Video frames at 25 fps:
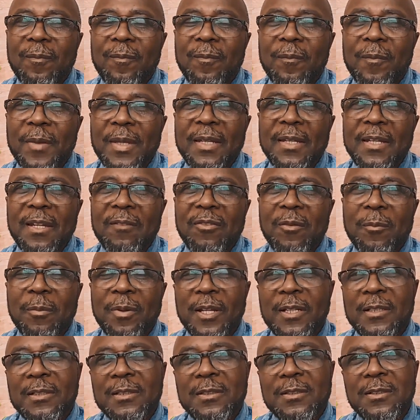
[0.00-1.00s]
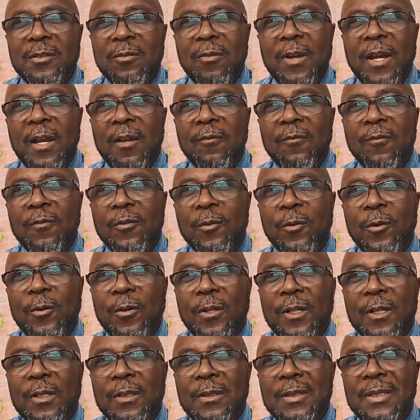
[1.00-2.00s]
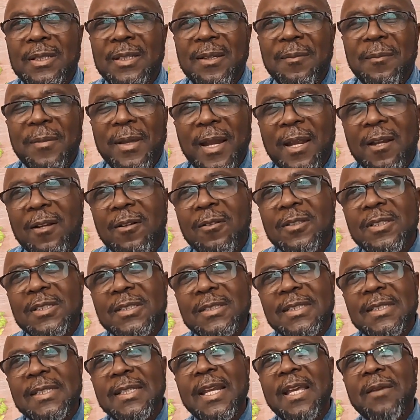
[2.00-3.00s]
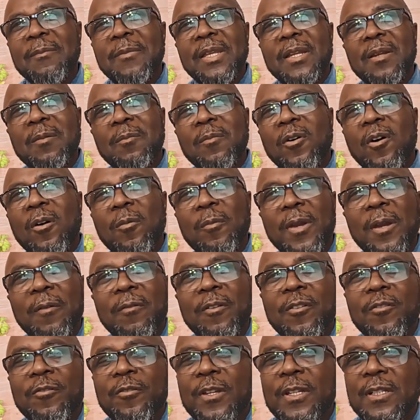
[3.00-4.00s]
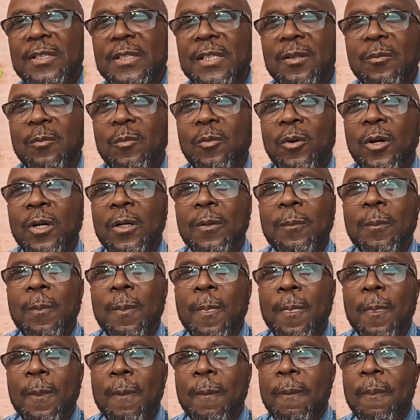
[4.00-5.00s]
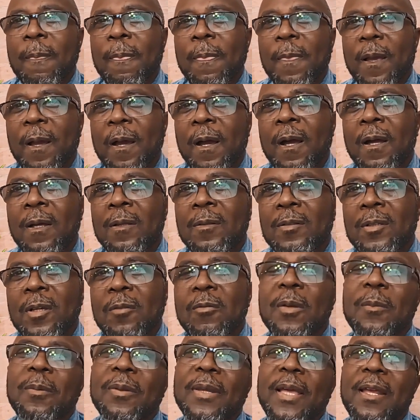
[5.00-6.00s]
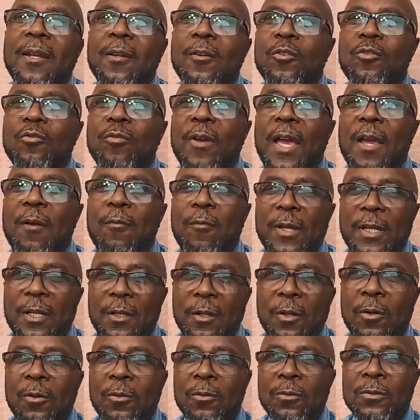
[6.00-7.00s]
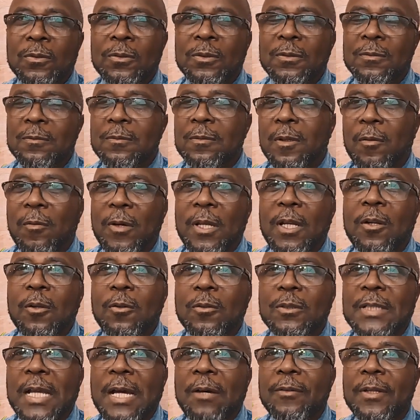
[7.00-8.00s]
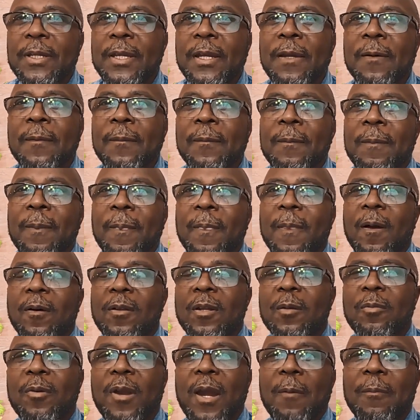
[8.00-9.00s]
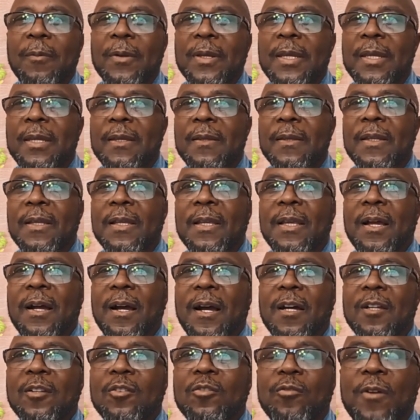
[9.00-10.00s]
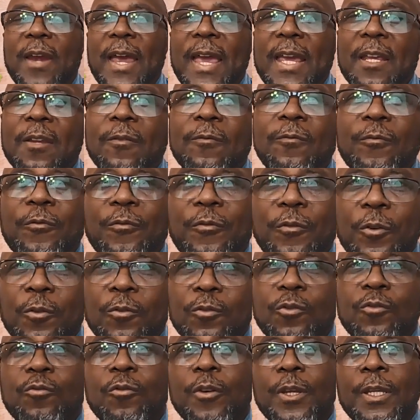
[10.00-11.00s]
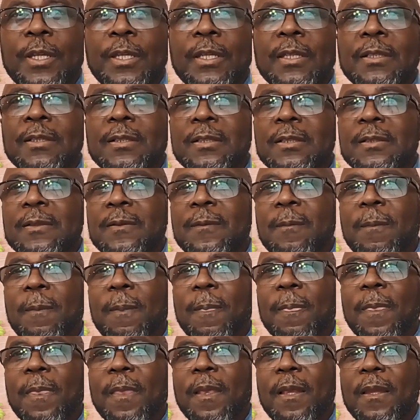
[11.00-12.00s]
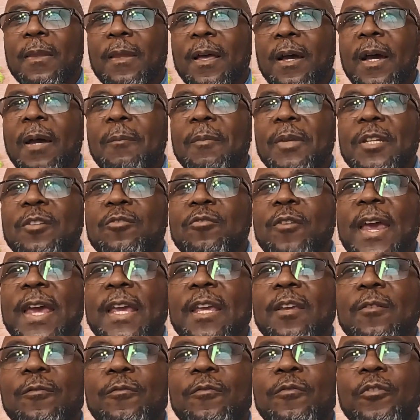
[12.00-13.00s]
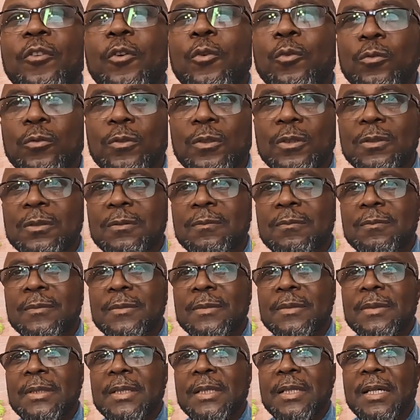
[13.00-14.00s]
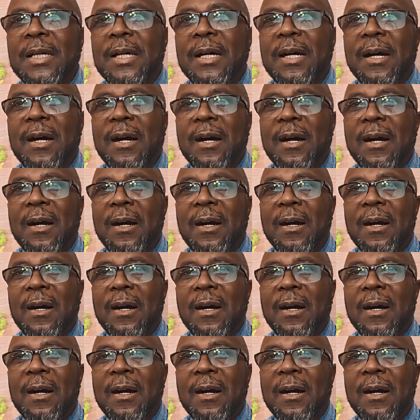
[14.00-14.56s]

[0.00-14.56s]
many different places around Florida, but I don't see that many mulberry trees anymore. So we're planning on trying one of those out there on the property. Dragon fruit trees. Now, I mean, dragon fruit. Uh,